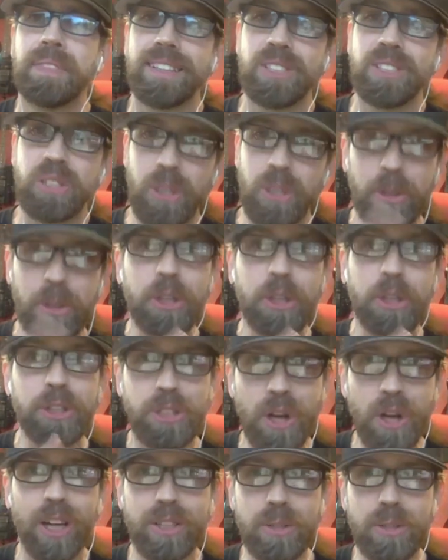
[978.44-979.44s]
So good
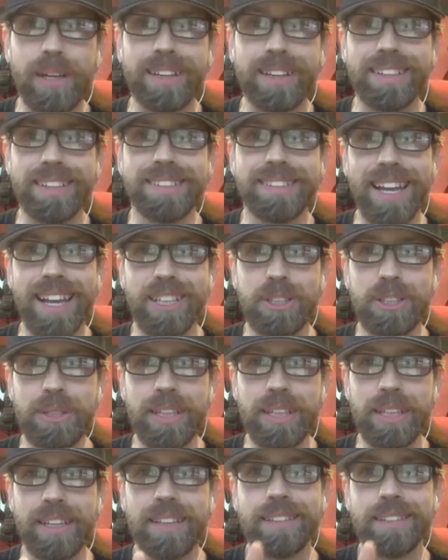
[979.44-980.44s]
dog training is
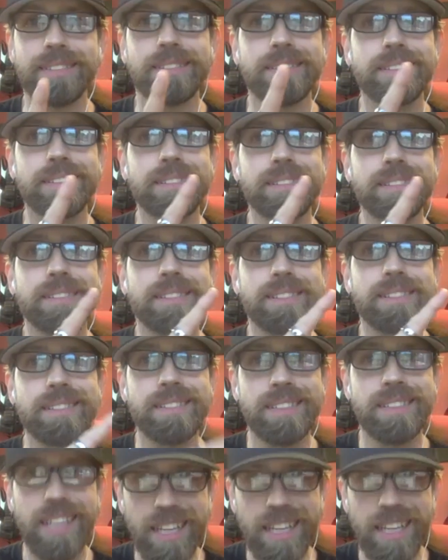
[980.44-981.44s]
actually
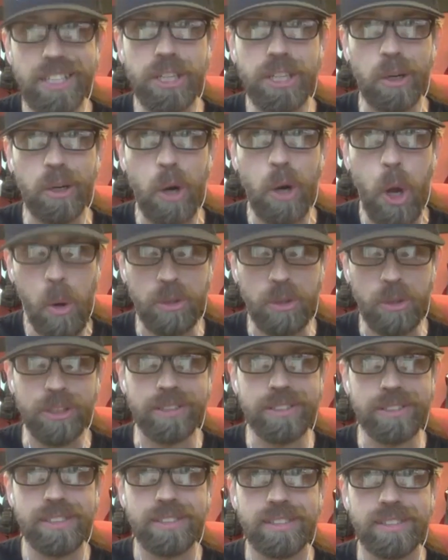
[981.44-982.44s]
teaching their
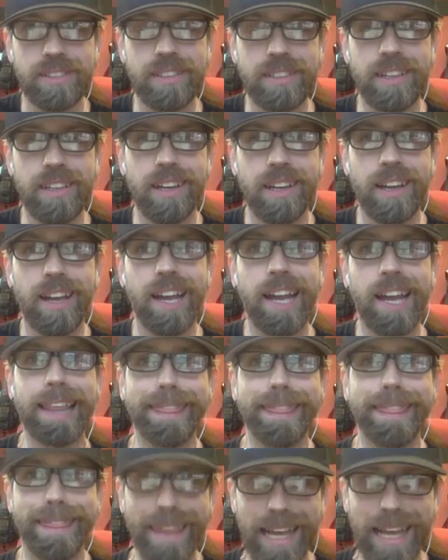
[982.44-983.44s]
owners.
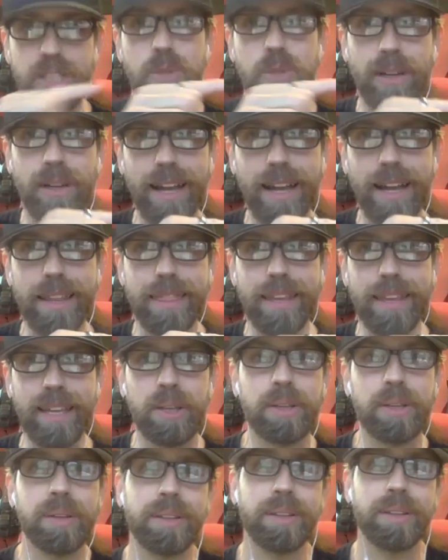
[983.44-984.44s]
Right. And that's where I
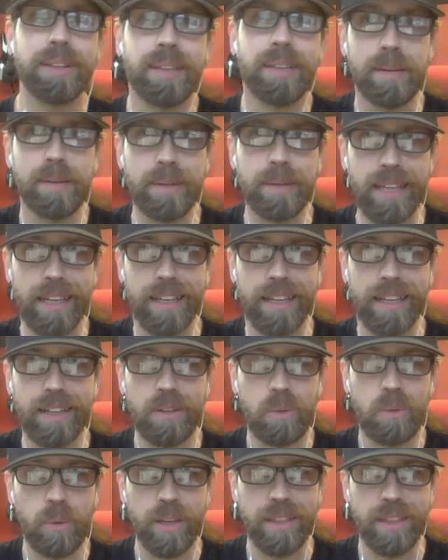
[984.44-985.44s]
think coming
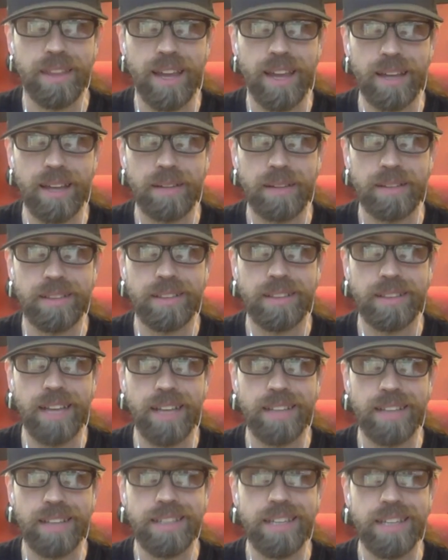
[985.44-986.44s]
in with that
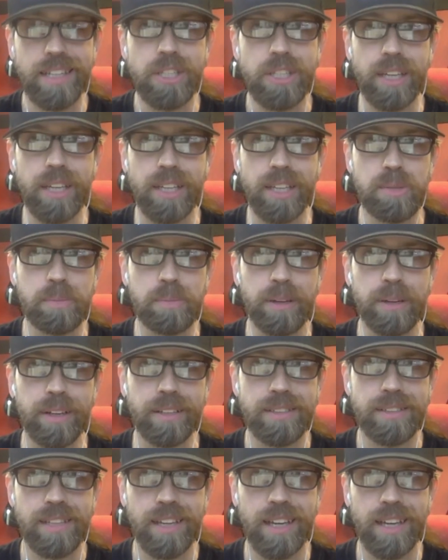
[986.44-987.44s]
that teaching
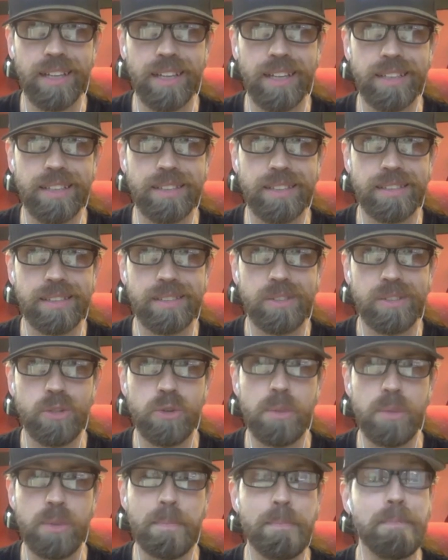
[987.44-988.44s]
experience has
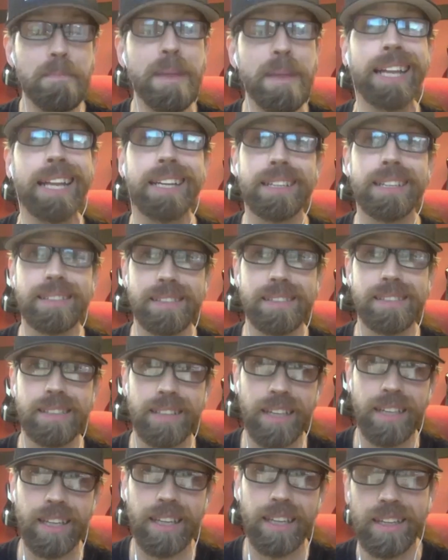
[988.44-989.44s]

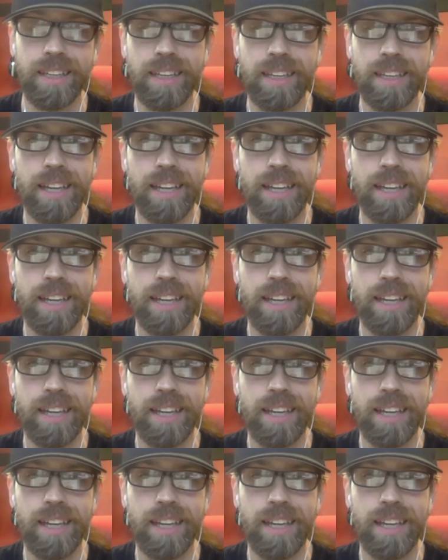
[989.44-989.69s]
tremendously